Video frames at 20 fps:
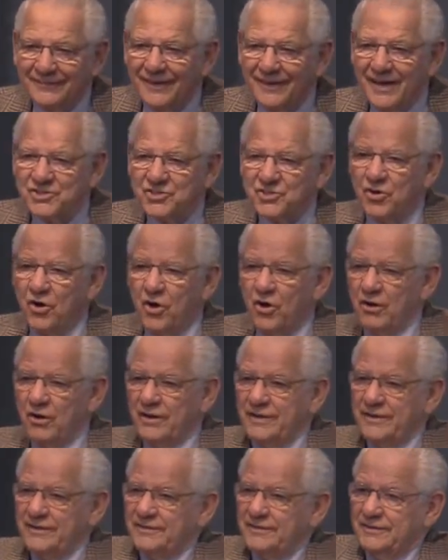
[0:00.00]
That's
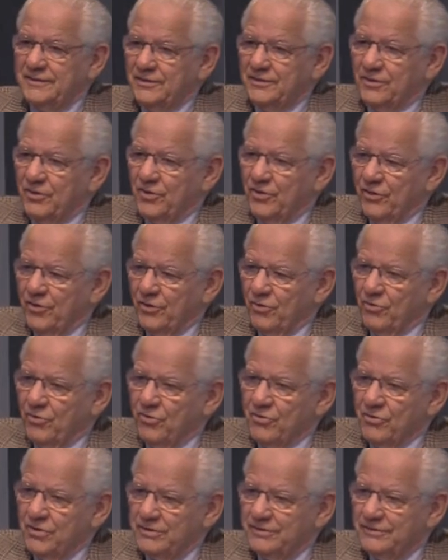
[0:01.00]
calling on the
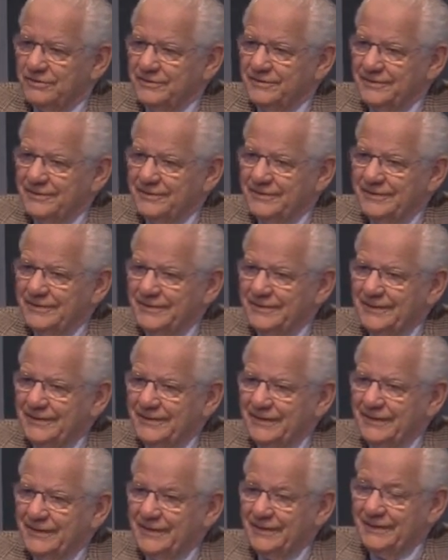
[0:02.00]
Lord.
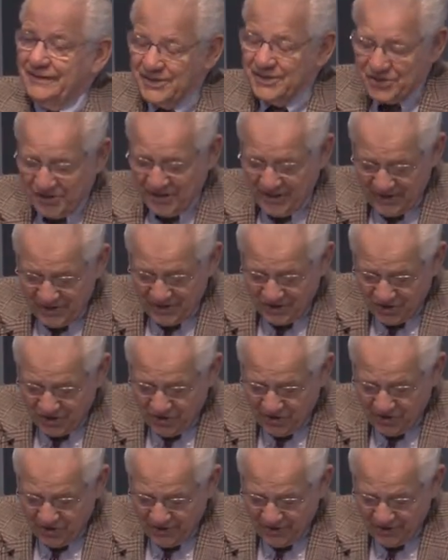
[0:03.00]
In this case,
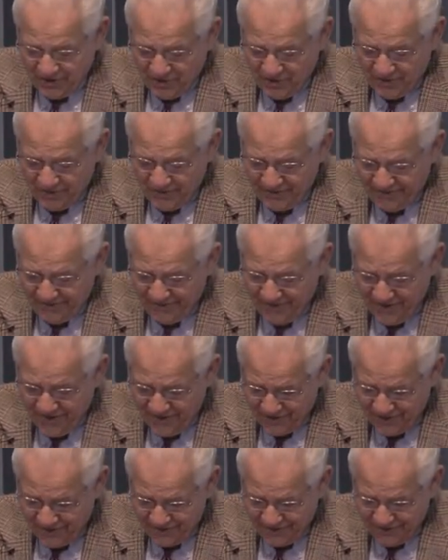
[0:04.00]
calling on the
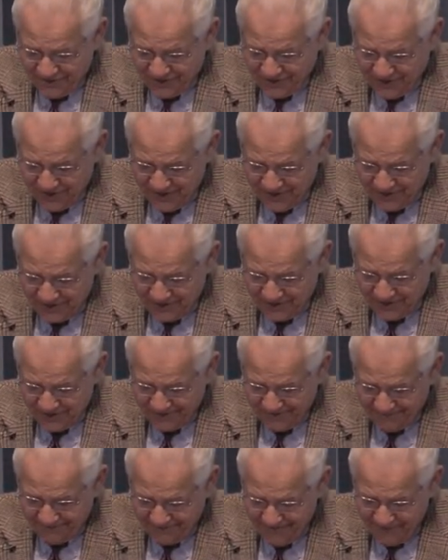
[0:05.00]
Father, he says.
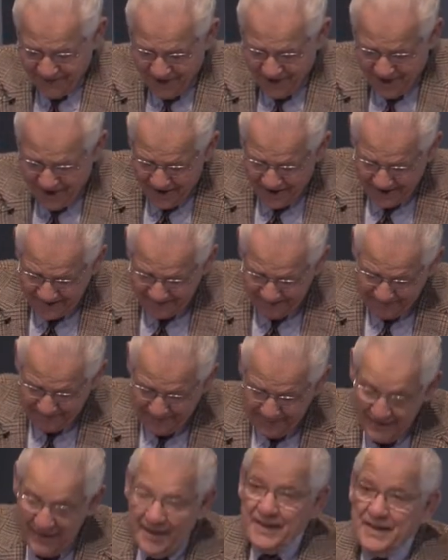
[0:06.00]
All right
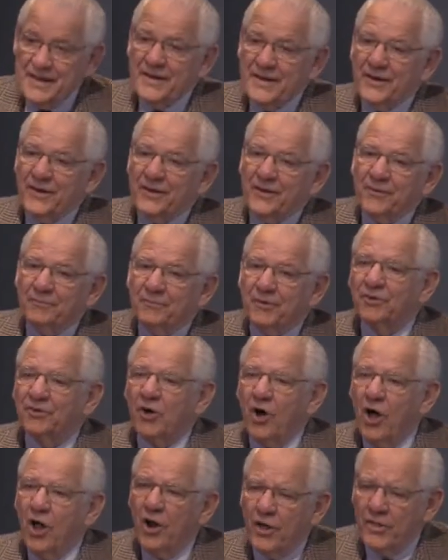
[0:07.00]
but
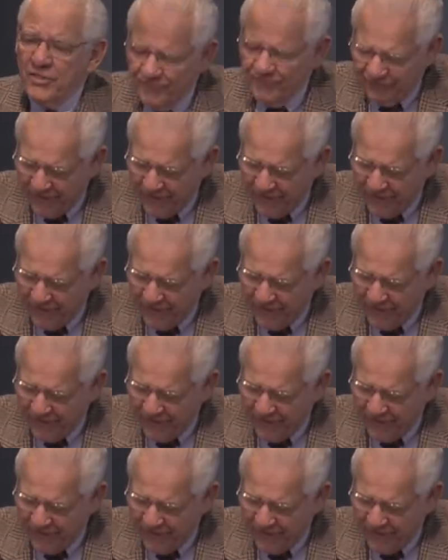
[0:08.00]
call on the